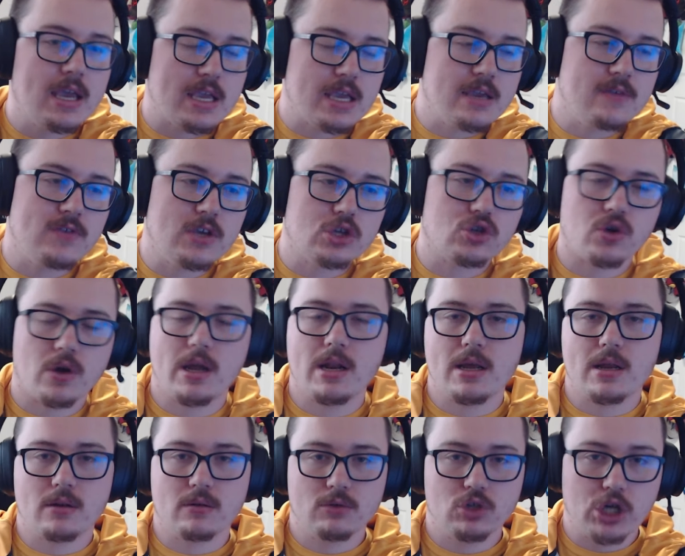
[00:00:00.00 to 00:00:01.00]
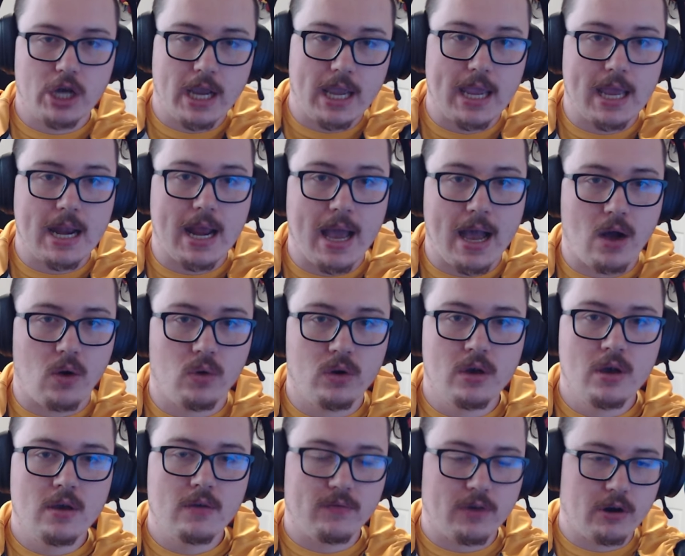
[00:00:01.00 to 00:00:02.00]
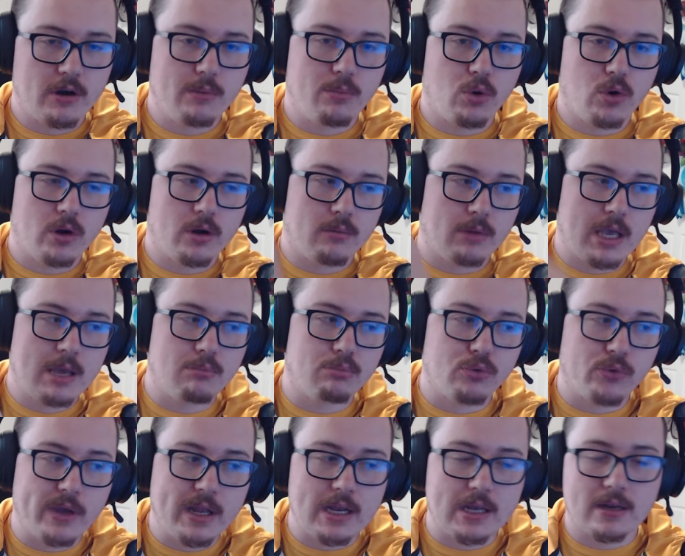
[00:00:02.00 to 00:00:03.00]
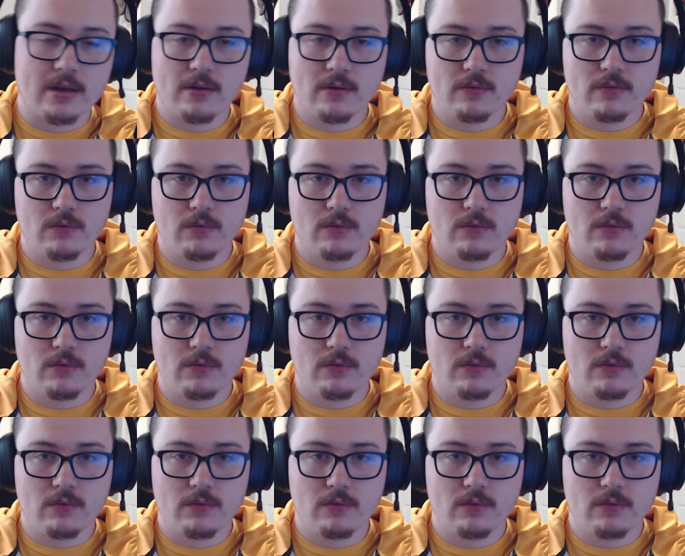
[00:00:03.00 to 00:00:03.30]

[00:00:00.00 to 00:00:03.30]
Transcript: EV training, check it out. Very important. And breeding.